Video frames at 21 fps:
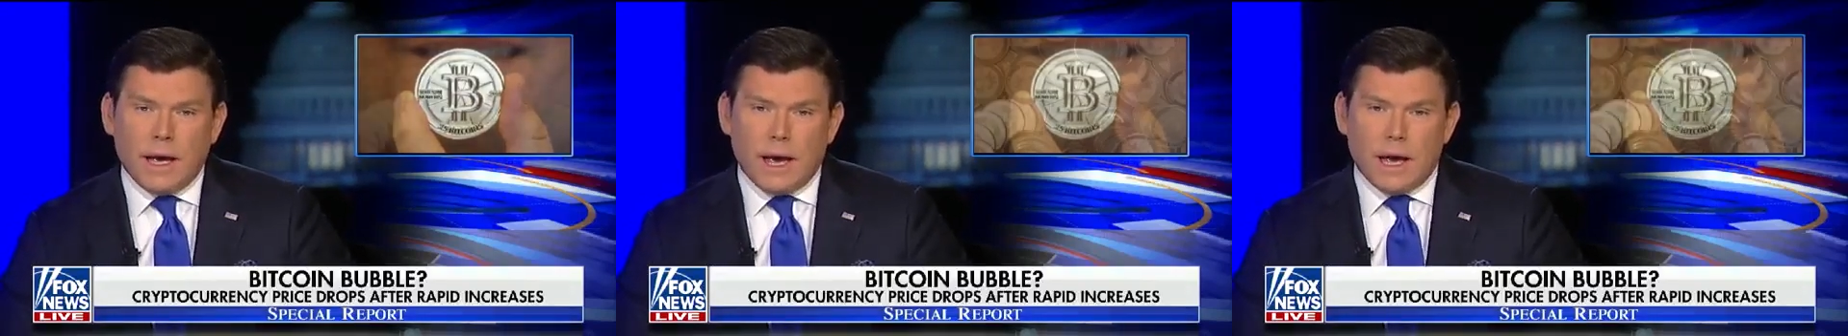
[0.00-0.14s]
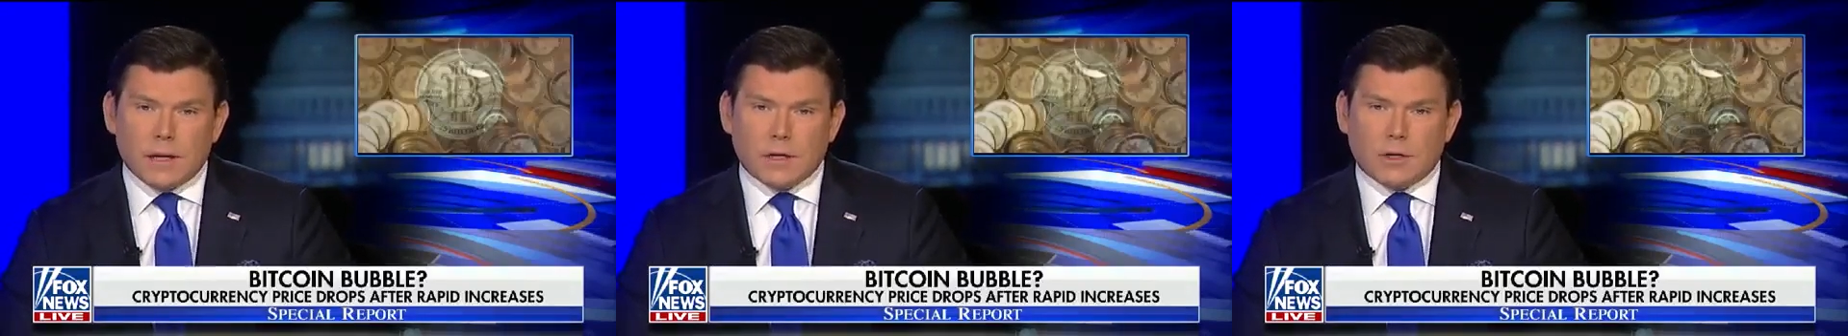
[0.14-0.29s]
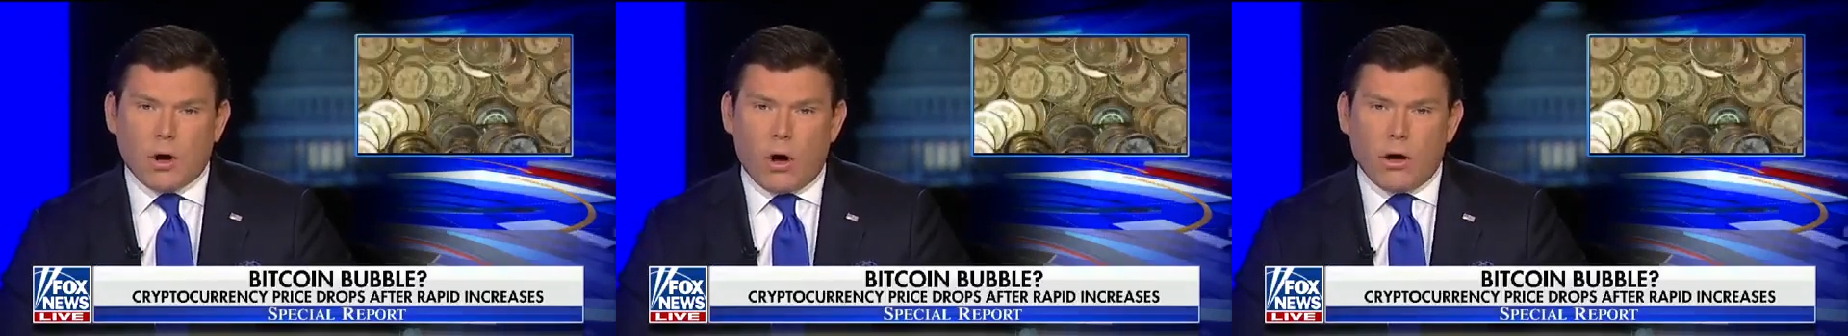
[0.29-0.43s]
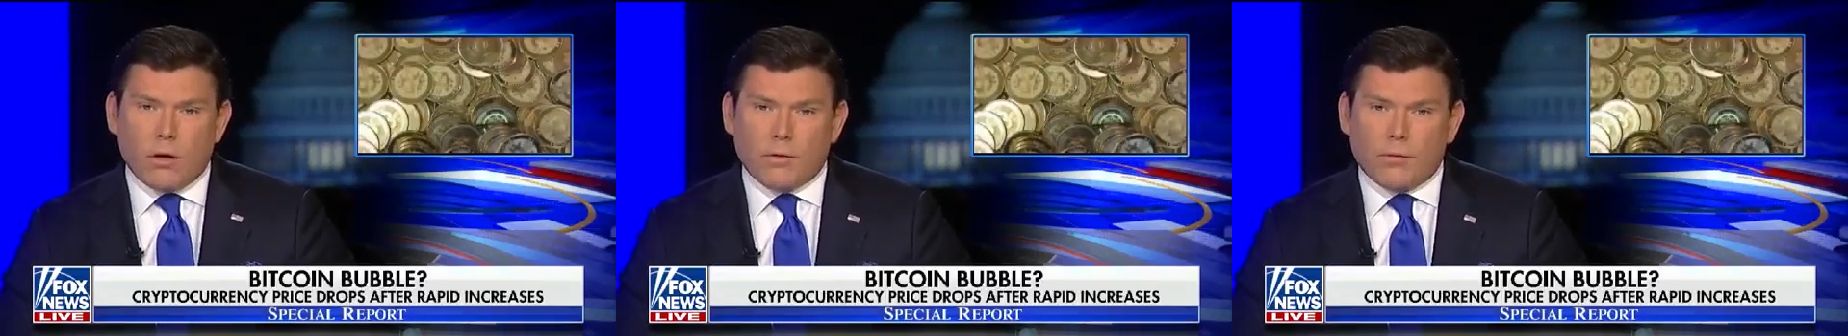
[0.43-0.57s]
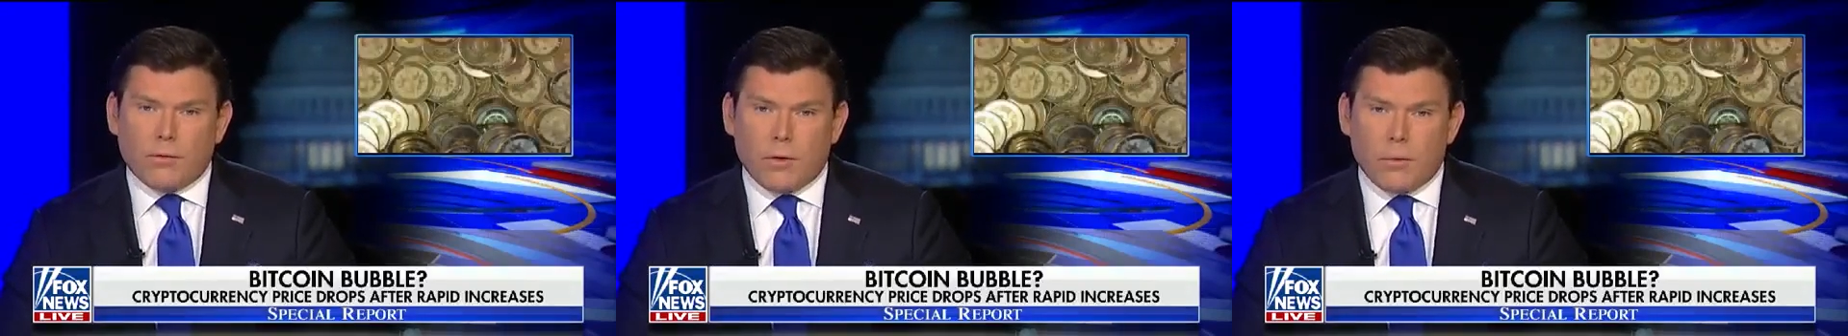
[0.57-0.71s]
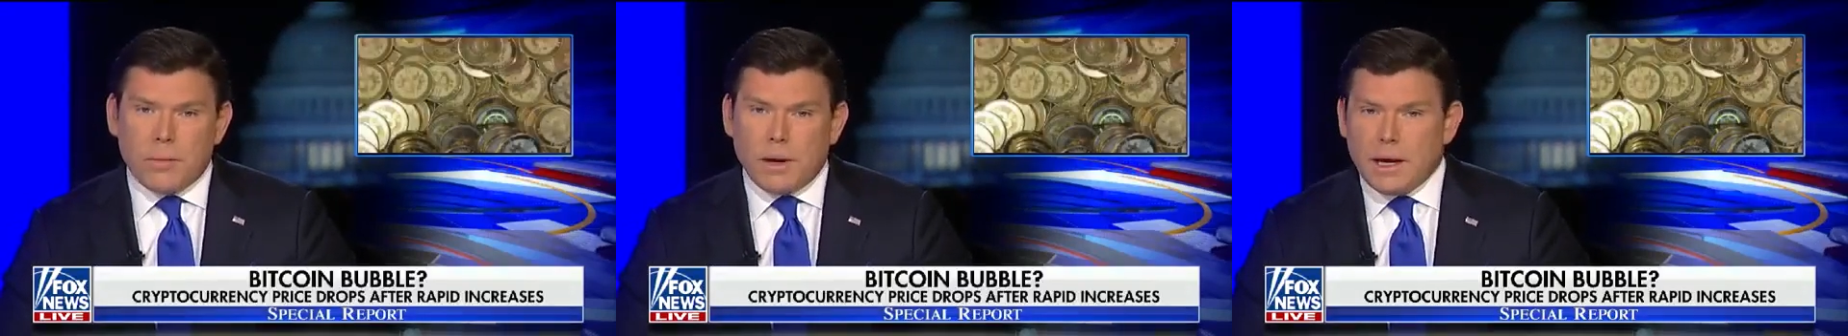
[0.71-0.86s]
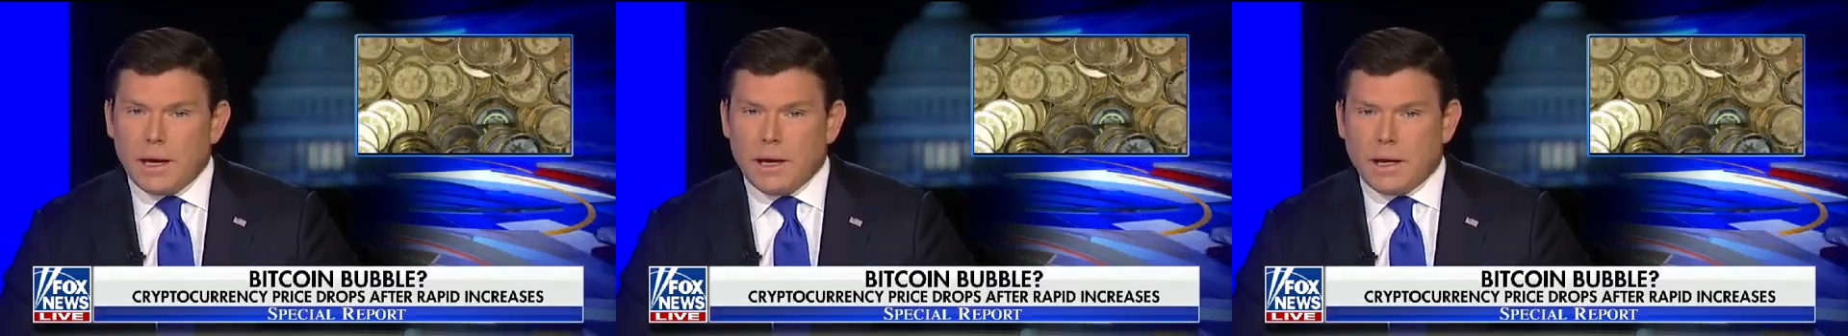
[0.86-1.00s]
has gone
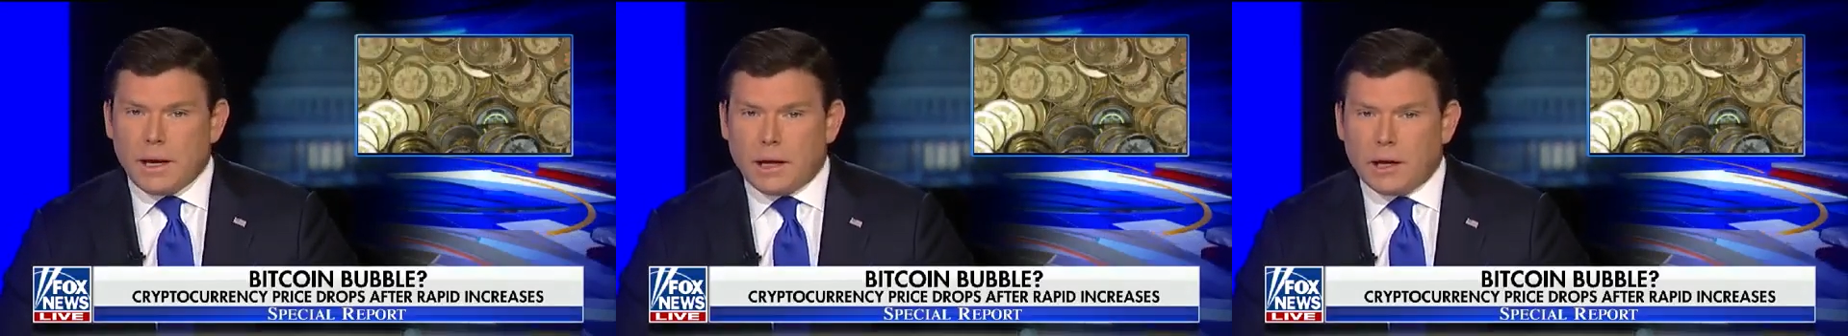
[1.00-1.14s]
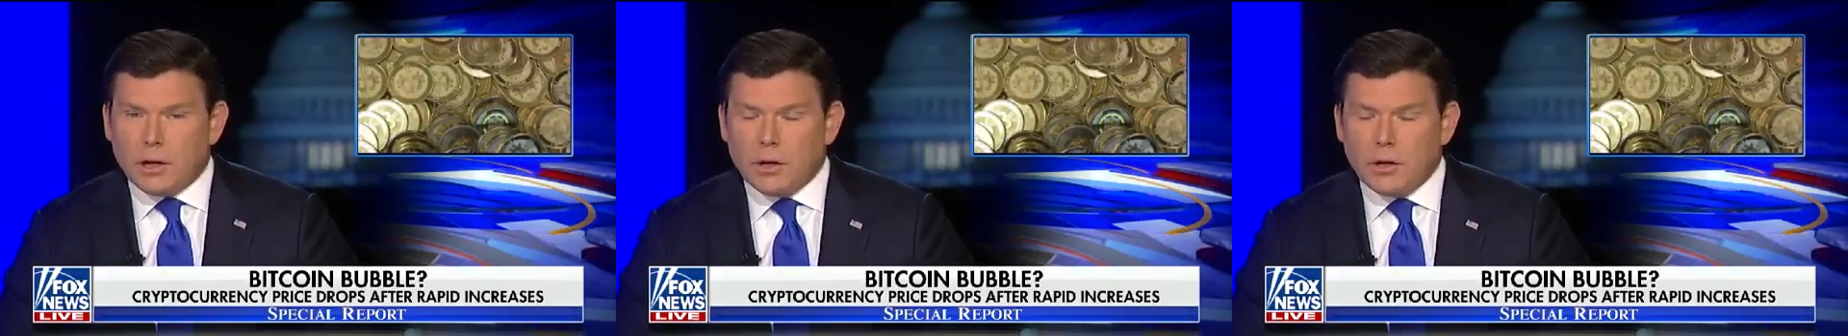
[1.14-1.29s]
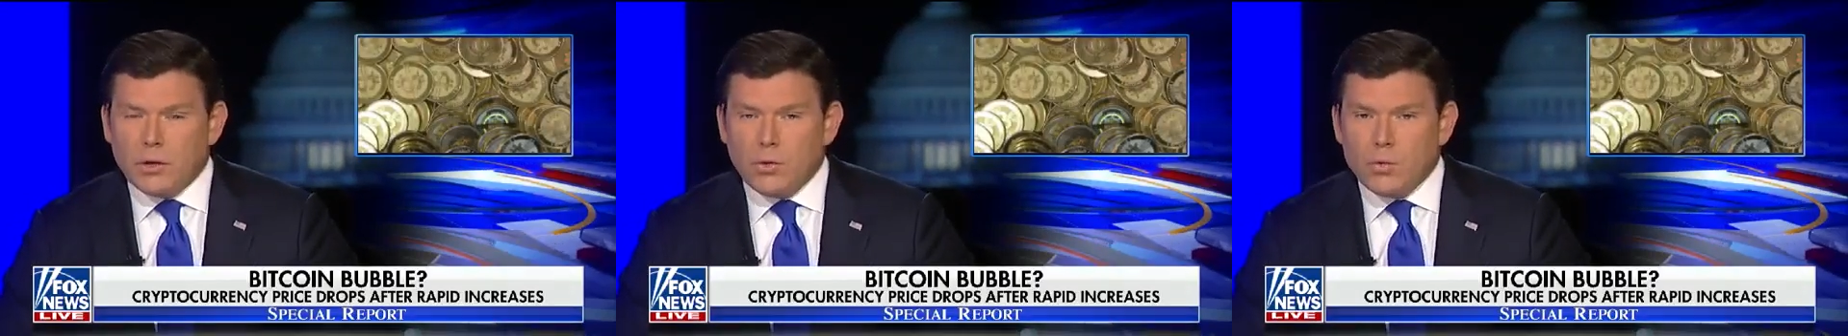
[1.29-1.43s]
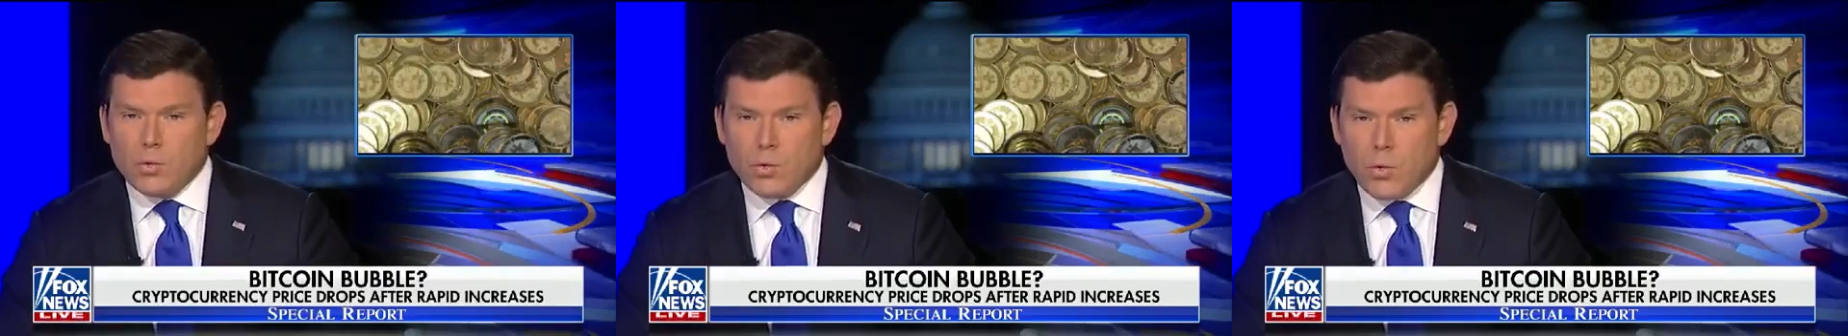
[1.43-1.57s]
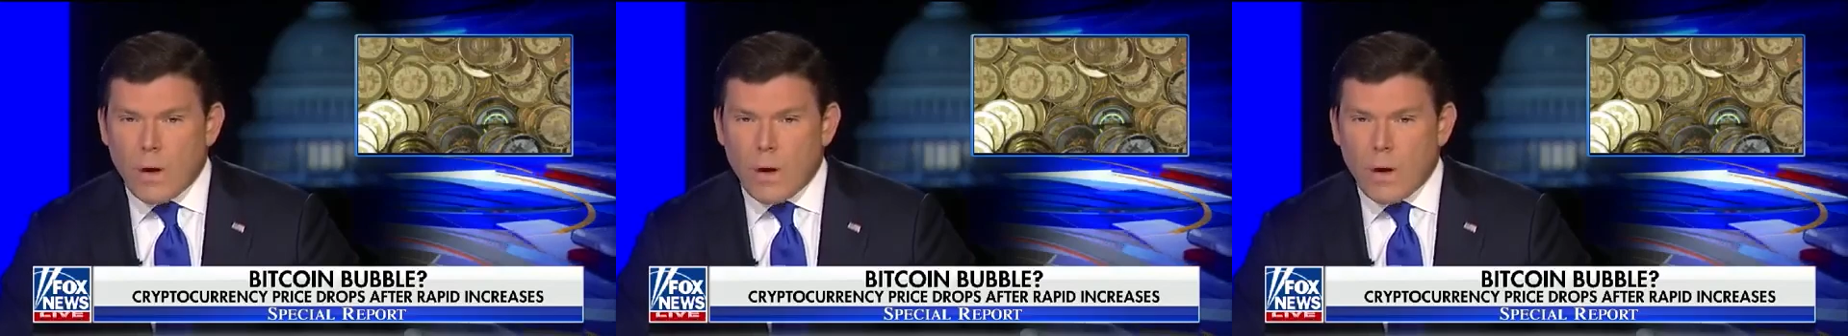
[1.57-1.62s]
from hitting a new